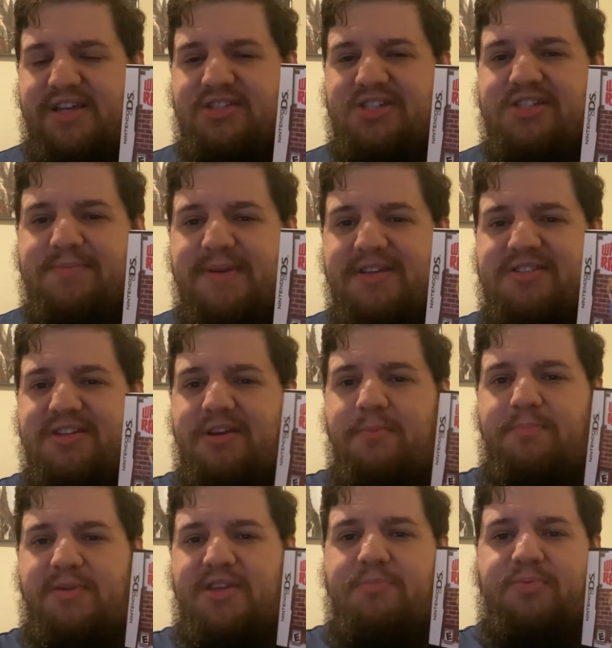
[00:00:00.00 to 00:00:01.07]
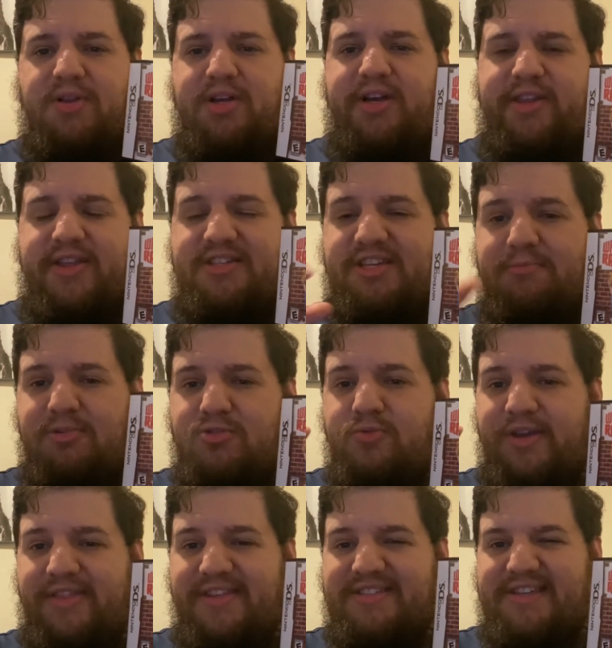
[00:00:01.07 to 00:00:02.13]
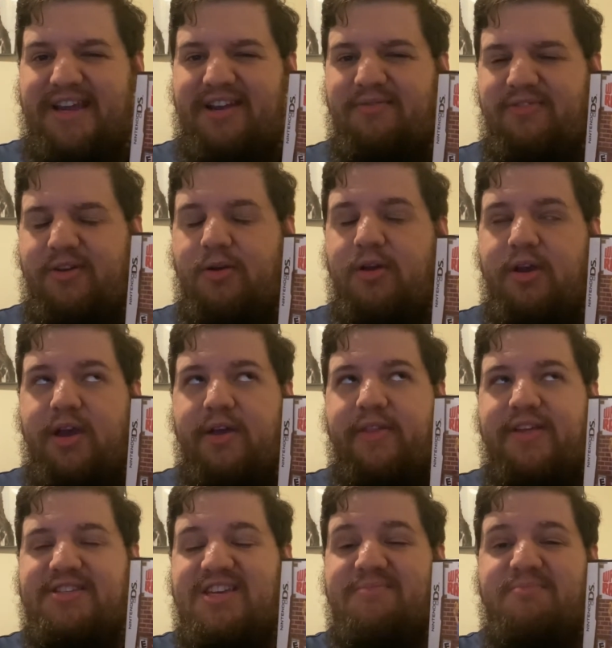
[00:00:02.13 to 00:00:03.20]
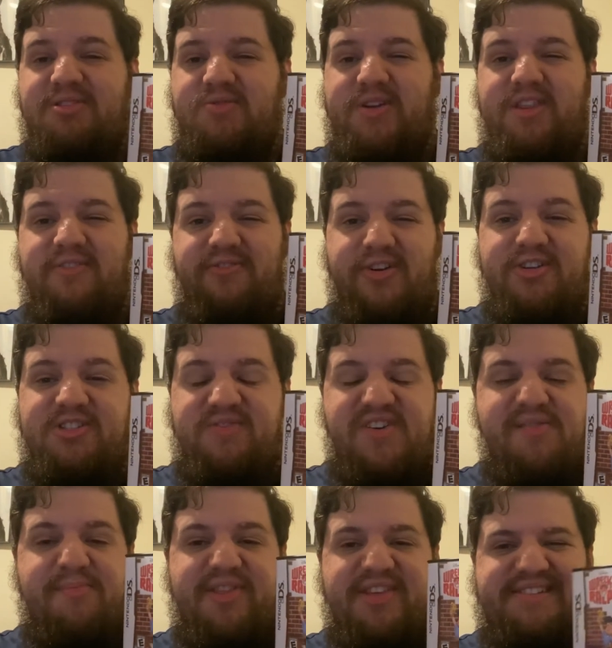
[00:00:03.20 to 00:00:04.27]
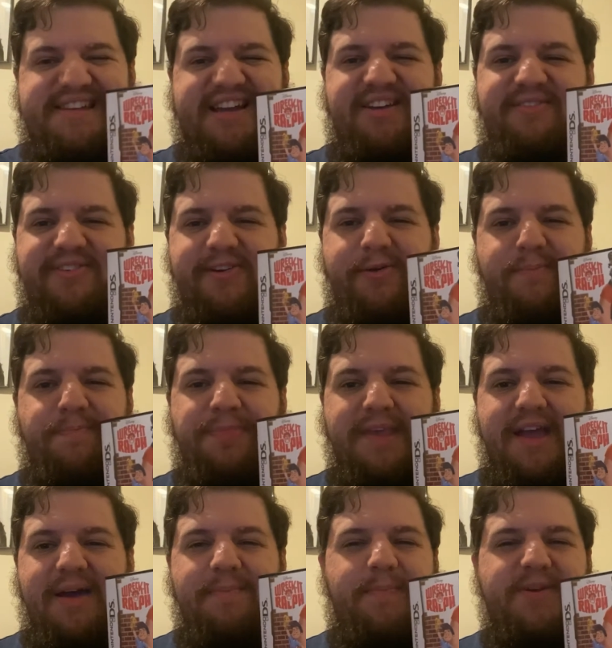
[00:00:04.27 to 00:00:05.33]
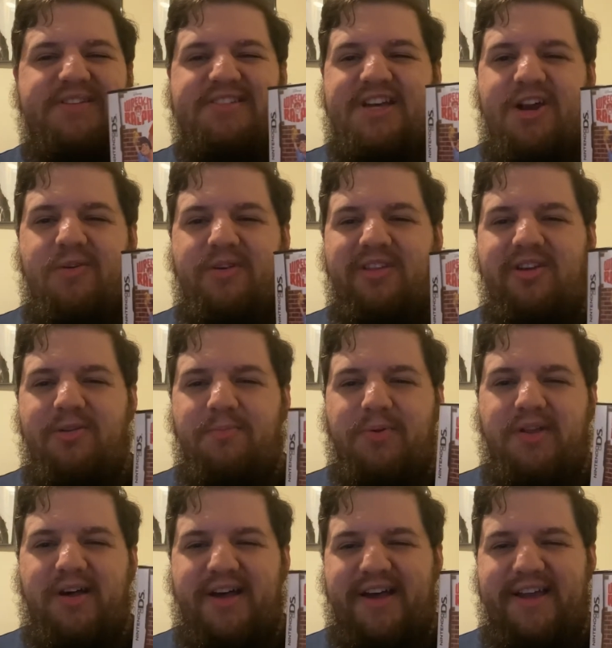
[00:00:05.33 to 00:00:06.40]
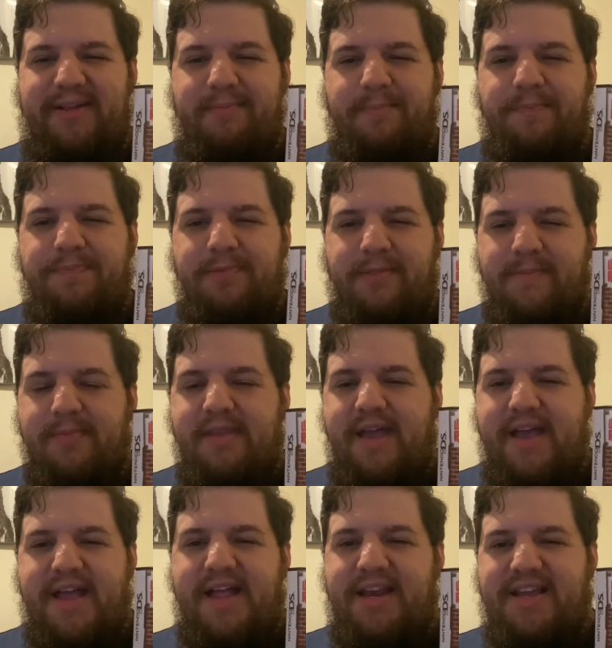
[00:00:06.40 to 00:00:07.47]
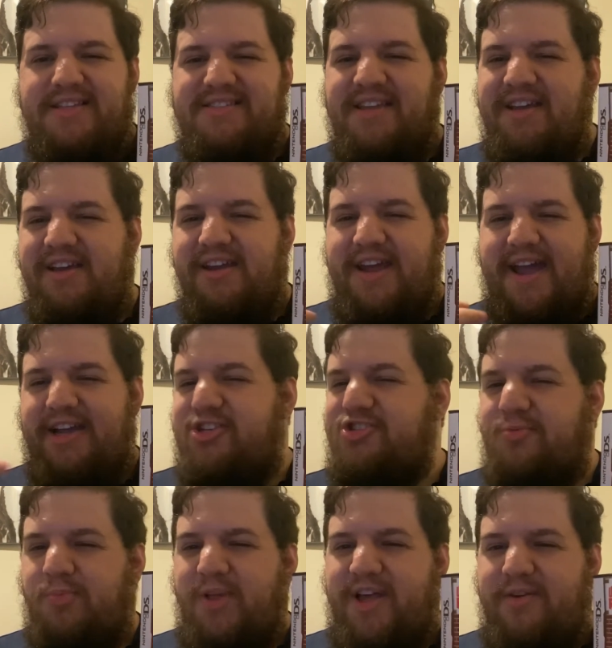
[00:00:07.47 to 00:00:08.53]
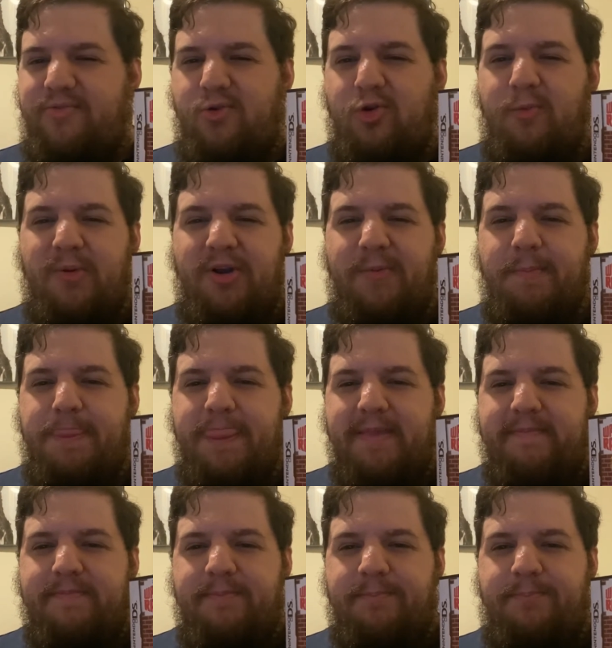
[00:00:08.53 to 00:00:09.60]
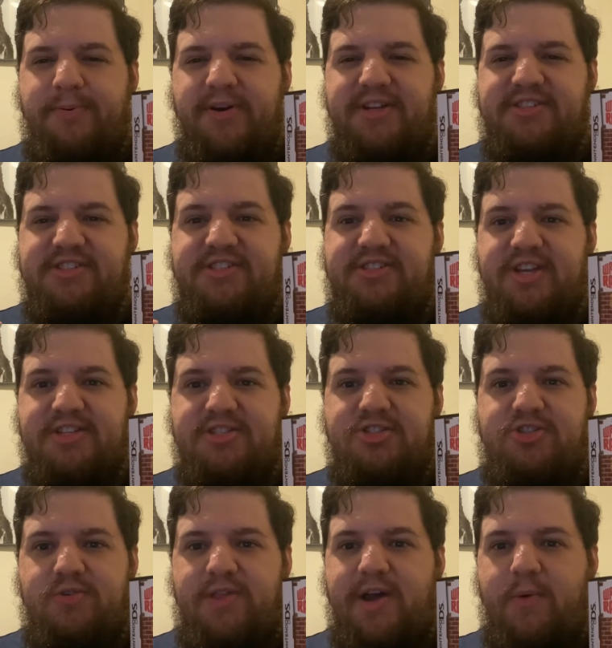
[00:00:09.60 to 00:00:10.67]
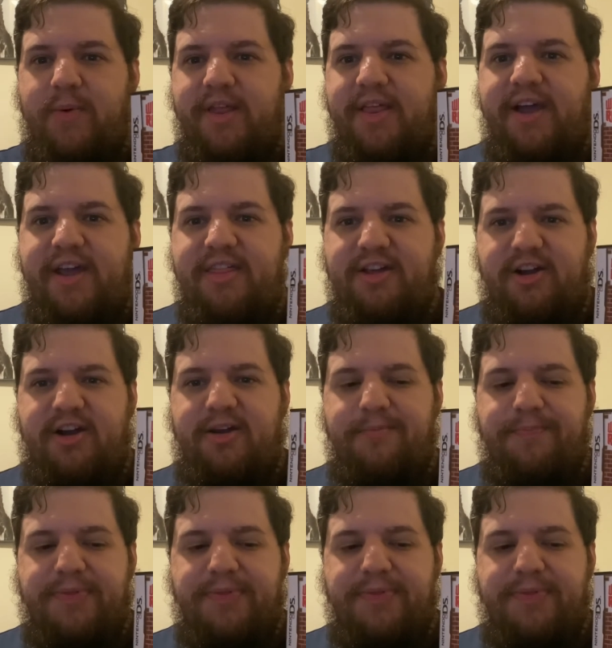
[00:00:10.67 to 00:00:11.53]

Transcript: It just makes like a B plot that's in between the second film, that's in between the first film and the second film, but it's not a really good plot. And it's like an action platformer, but it just doesn't do that well either.